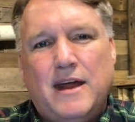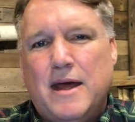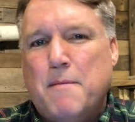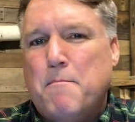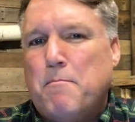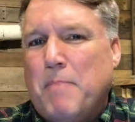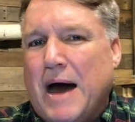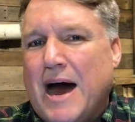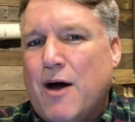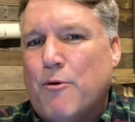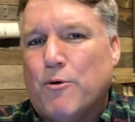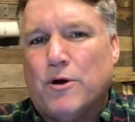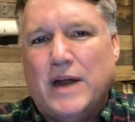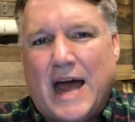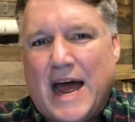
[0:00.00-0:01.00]

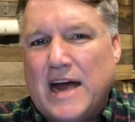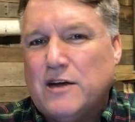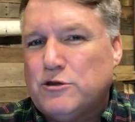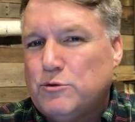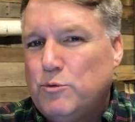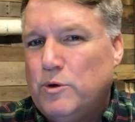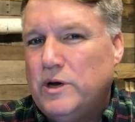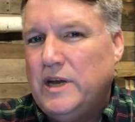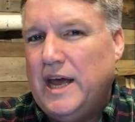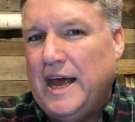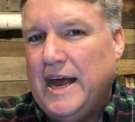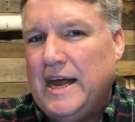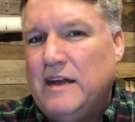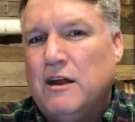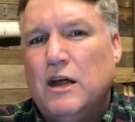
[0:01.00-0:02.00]
empowered, Acts
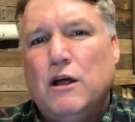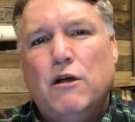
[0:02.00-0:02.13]
1:8,